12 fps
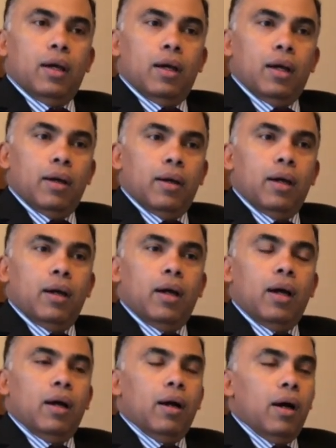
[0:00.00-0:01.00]

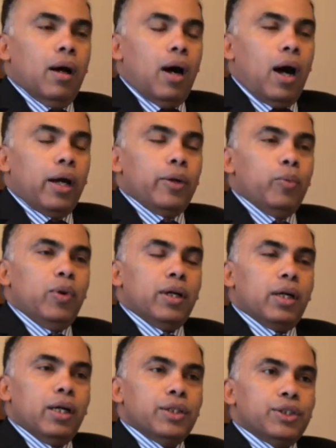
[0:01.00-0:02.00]
I
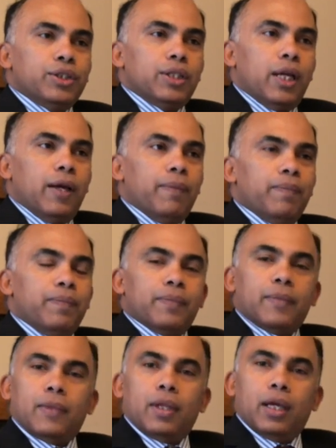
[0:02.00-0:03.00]
work as
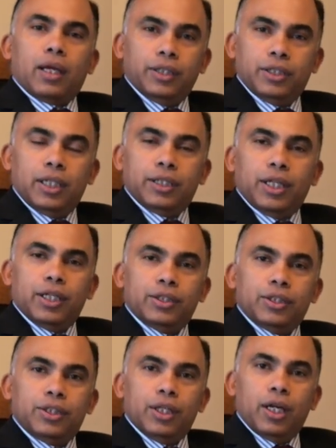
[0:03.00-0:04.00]
a
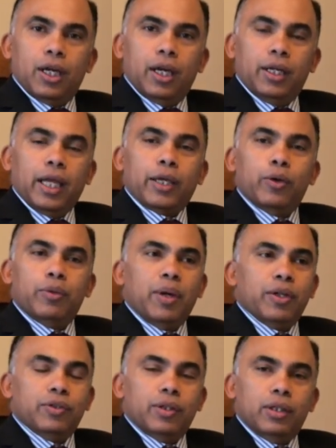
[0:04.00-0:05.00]
consultant in acute
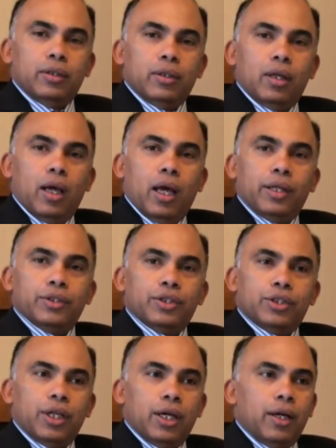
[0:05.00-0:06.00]
medicine
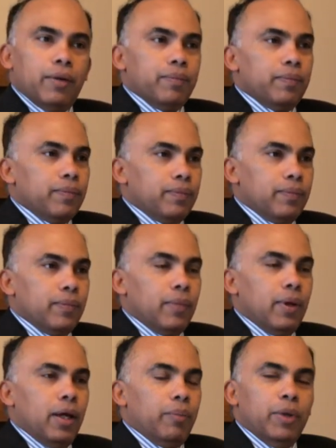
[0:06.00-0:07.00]
at
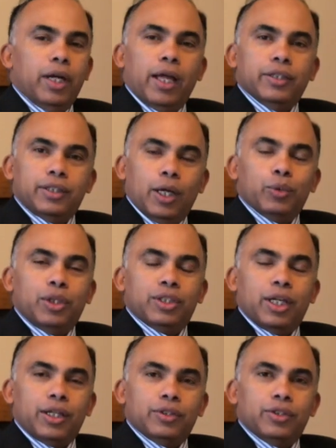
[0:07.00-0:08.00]
Mid and South
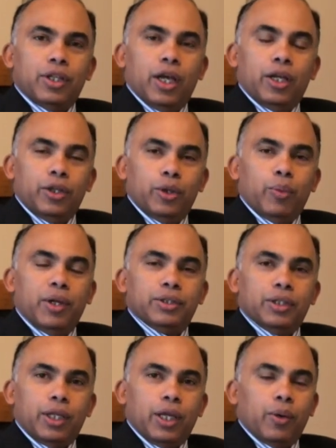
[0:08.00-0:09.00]
Essex
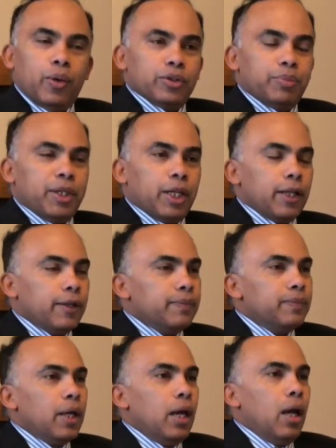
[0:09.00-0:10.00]
University Hospital
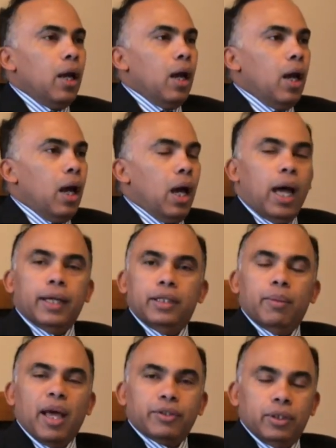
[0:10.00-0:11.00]

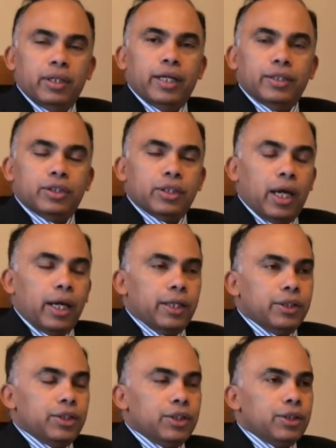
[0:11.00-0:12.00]
at the Basildon
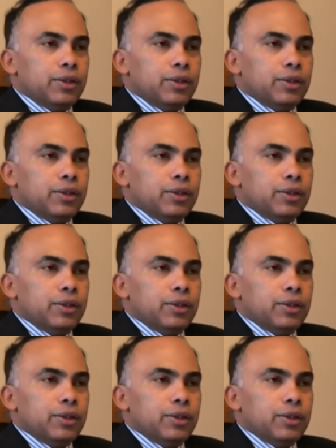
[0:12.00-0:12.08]
site.